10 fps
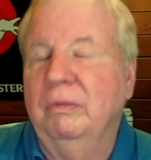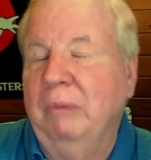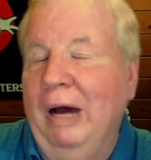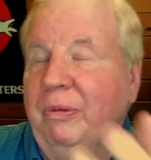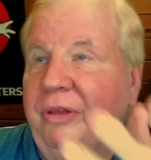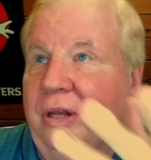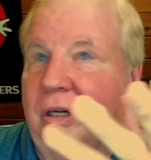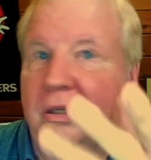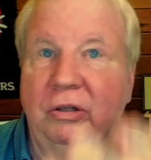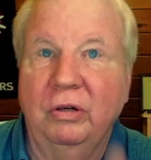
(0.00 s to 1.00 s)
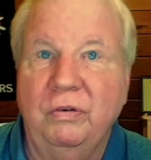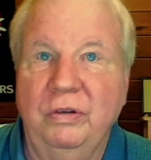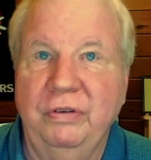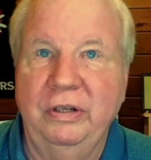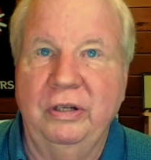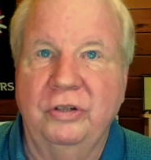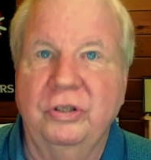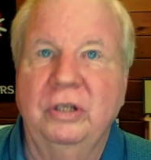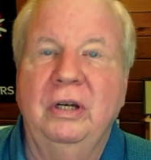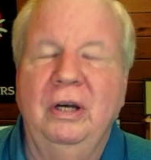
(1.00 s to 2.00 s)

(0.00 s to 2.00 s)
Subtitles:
Hypothetical look over the fence.